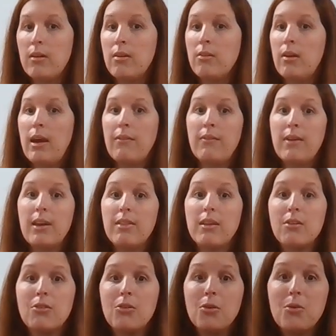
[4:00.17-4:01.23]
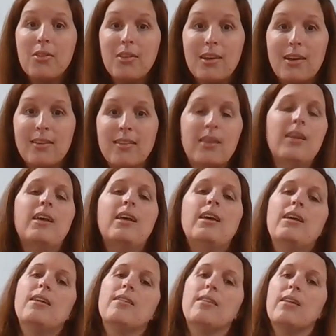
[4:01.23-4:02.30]
want to have anything to do with us?
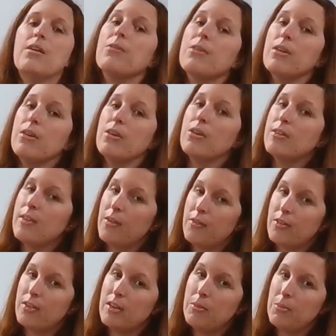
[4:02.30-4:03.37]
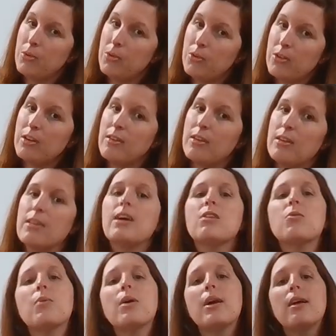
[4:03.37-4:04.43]
It's not really a good self-esteem booster, is it?
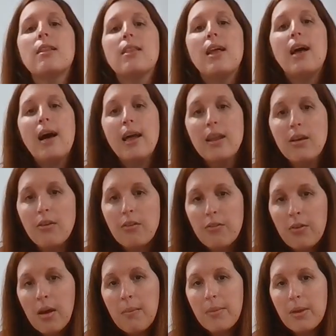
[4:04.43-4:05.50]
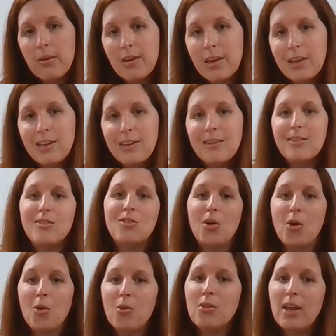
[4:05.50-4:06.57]
That's why a lot of Americans
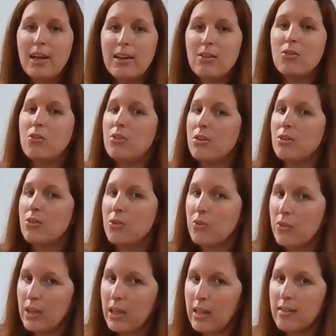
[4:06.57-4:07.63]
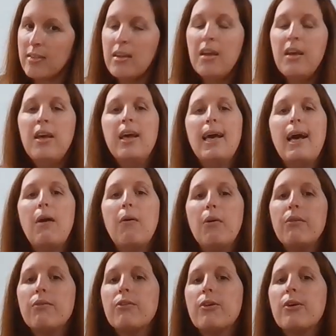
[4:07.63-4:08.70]
don't like to do these two things.
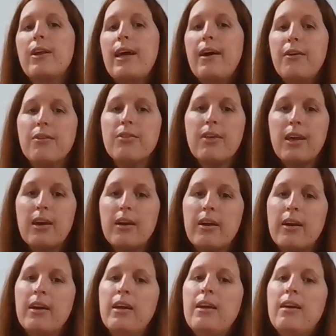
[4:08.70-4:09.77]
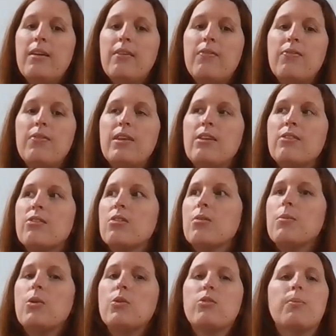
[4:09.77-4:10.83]
However, in healthcare, these are
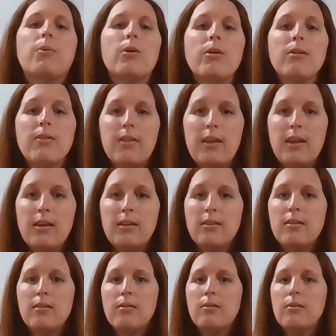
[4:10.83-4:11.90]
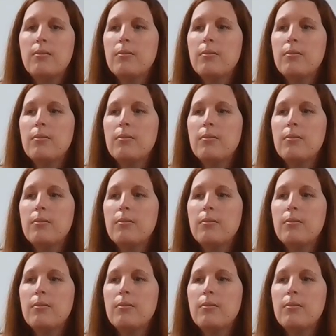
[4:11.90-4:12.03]
the most important things.